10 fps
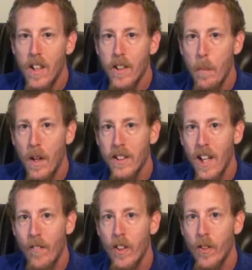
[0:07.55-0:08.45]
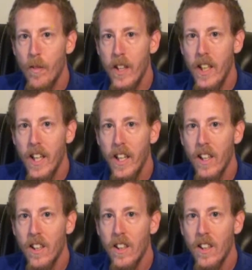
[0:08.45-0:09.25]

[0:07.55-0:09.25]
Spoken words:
the press conference from EA.